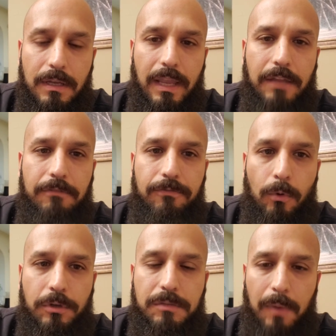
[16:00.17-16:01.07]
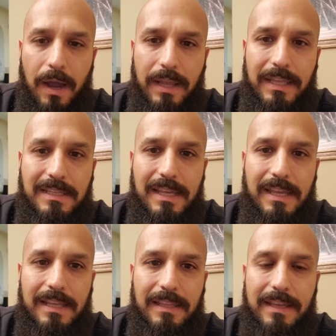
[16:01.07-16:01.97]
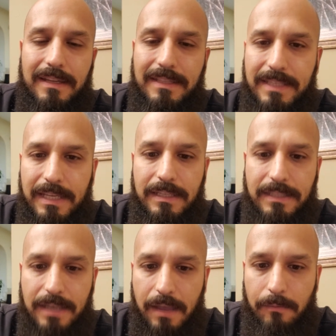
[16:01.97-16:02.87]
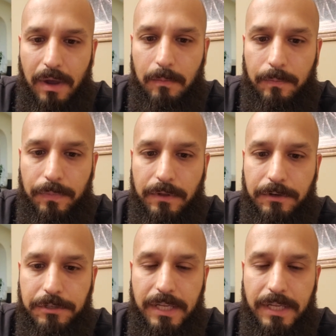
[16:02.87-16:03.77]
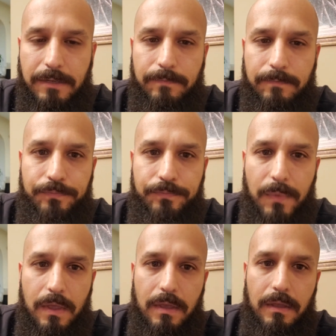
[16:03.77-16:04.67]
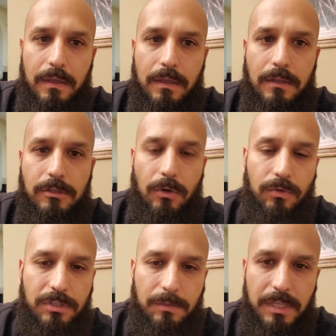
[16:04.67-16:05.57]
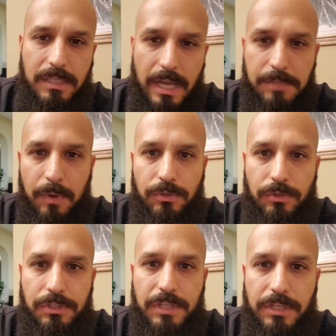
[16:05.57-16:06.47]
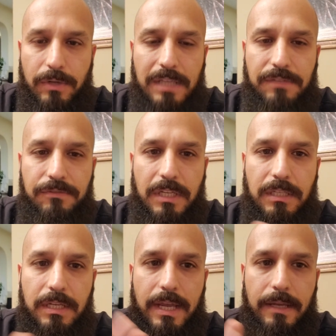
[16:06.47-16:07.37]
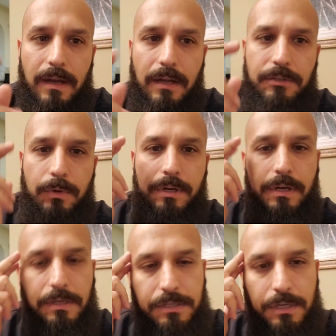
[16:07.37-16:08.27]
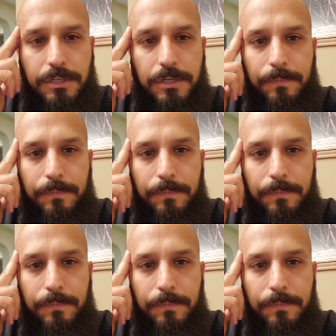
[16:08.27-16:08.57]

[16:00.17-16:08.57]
and forced buying is like a ticking time bomb. You understand? So some of these X posts that you guys have seen today on Twitter and such